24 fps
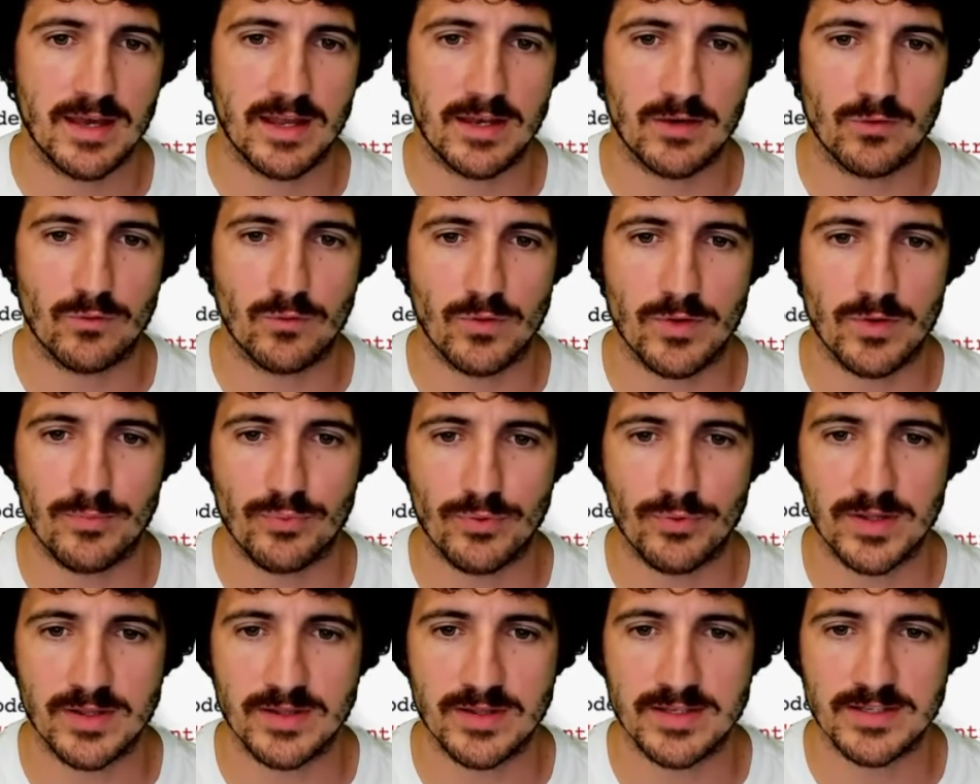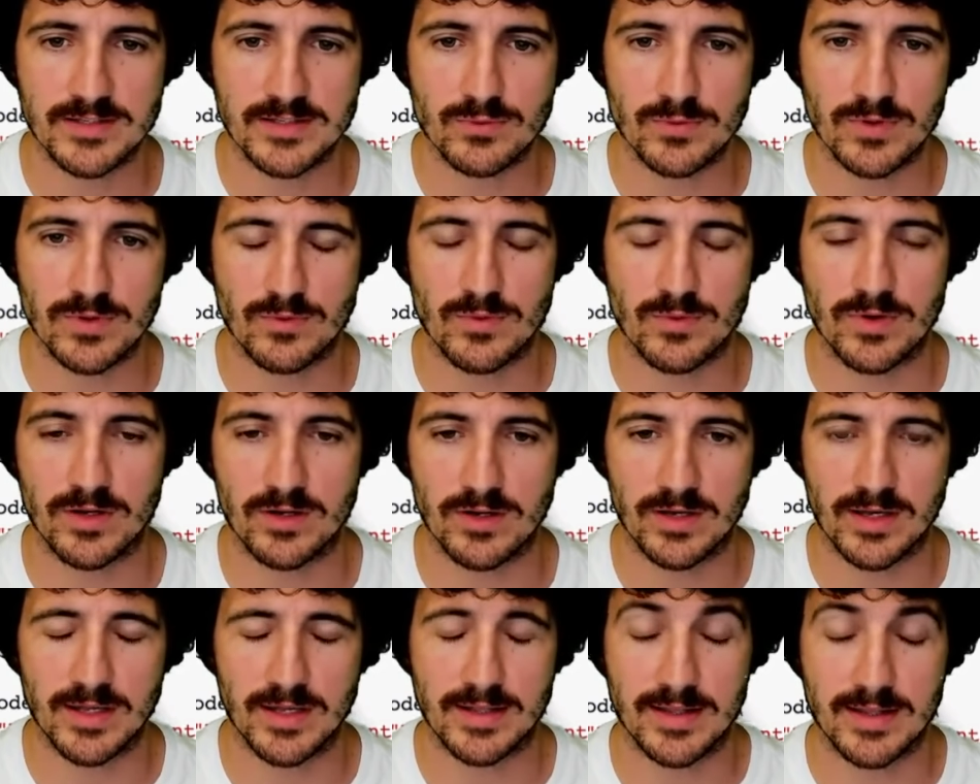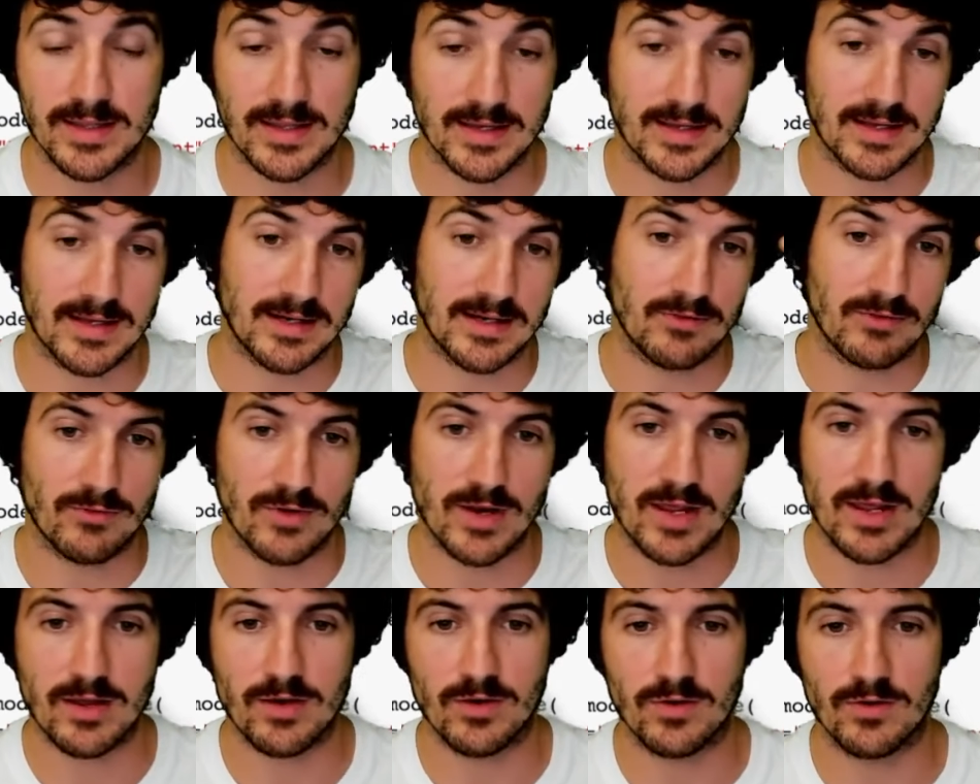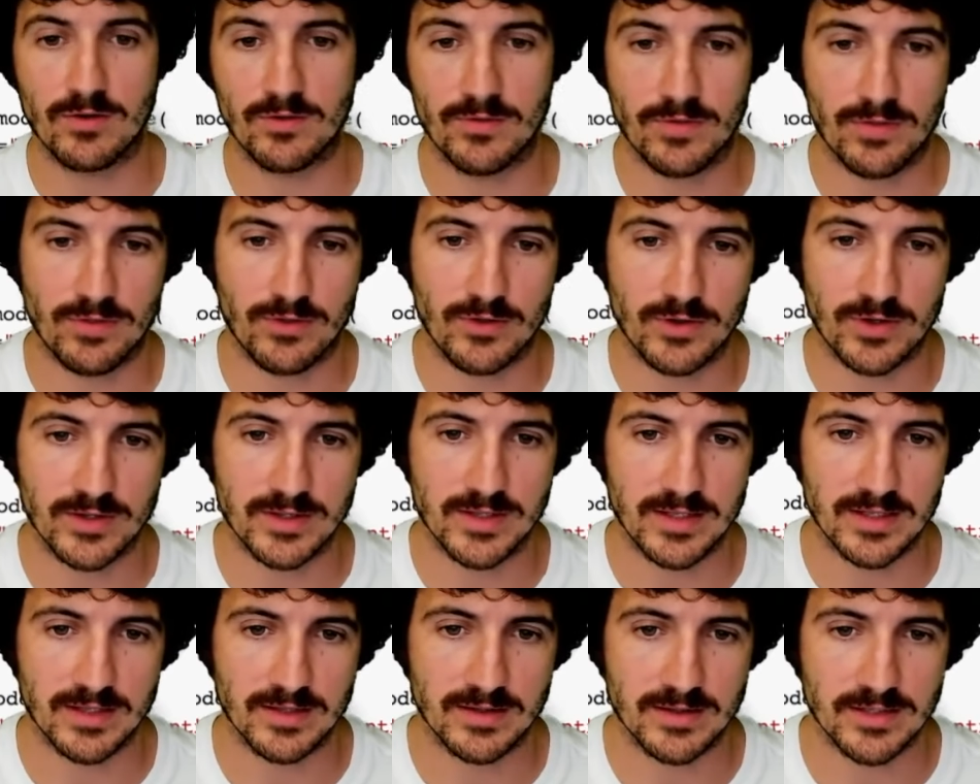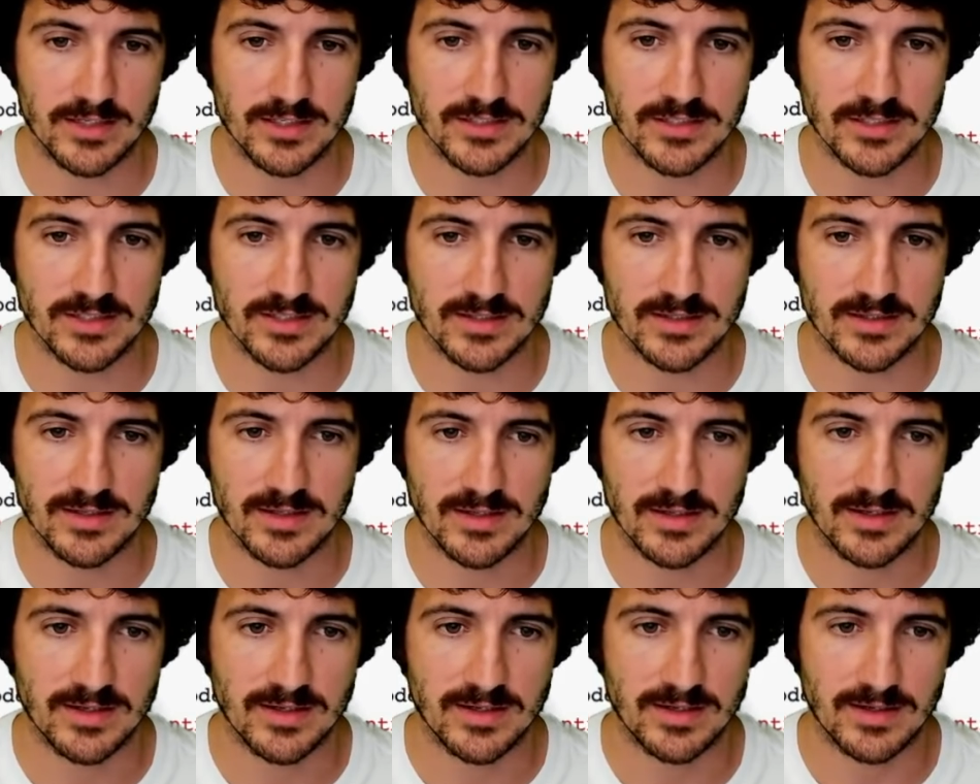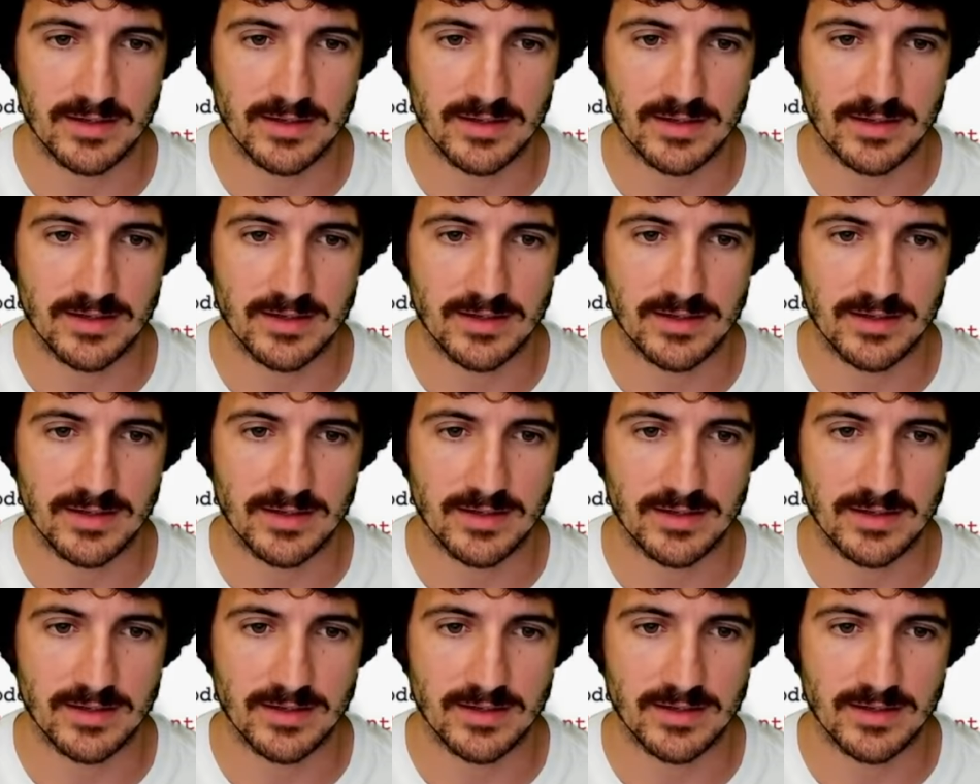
And if we print this one, we're going to get like an array of 30-digit